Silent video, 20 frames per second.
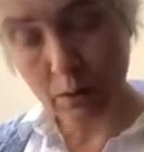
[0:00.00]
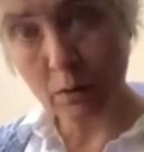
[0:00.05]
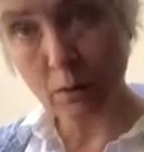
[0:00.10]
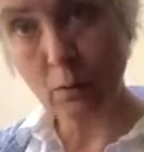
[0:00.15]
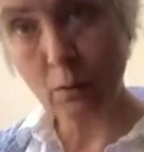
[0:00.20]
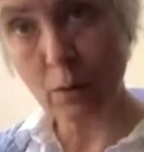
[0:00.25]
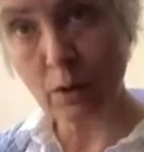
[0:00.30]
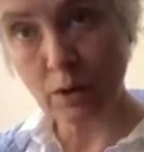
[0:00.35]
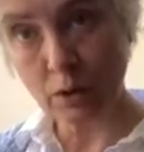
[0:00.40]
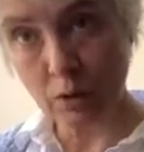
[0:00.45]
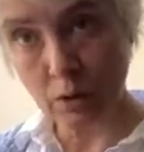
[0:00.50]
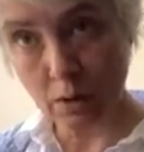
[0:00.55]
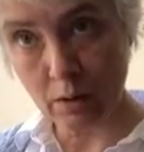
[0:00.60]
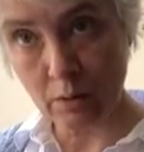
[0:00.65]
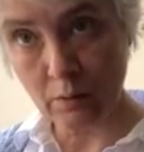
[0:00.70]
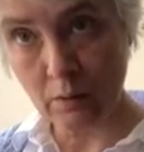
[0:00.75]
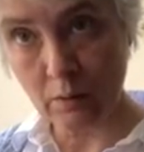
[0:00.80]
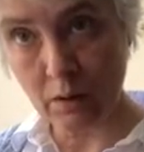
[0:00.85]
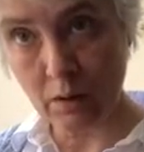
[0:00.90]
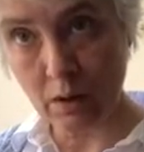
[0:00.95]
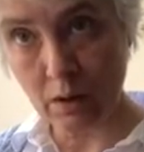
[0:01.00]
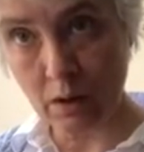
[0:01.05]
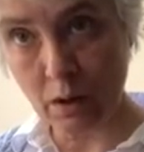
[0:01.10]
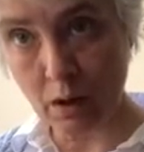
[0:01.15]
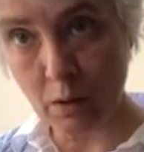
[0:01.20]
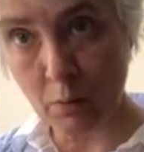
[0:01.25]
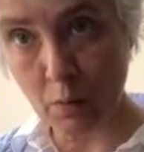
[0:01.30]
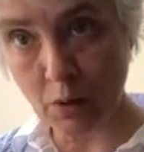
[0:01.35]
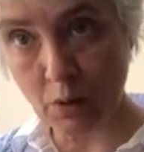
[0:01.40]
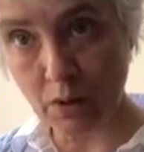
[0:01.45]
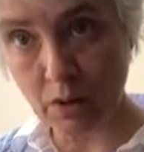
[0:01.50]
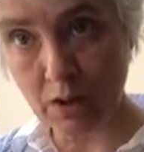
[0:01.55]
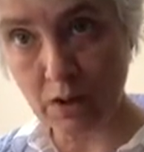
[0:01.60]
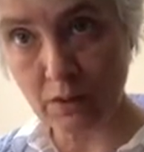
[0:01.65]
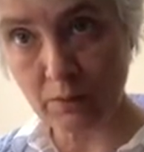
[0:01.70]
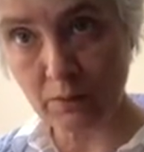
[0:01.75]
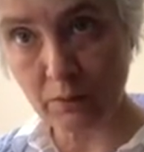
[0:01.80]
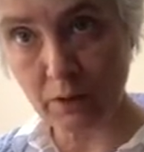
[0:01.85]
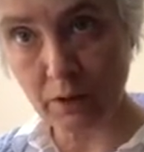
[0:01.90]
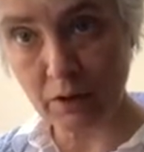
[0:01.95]
when you're going for the harmonic at
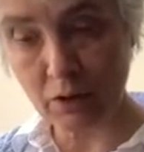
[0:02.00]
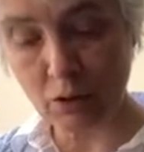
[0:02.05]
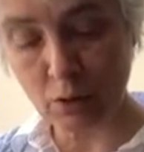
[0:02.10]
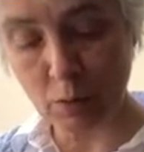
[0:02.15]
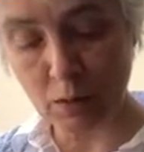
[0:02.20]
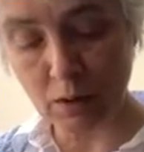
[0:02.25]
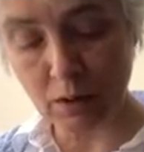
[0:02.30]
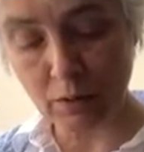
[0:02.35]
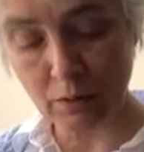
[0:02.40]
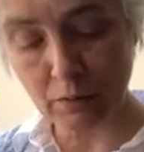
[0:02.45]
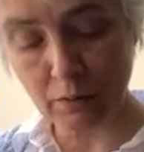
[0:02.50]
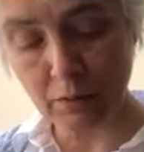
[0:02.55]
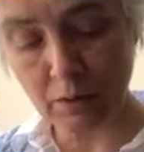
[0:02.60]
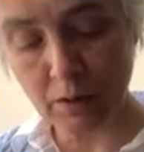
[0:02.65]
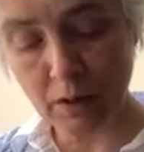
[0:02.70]
fret 12.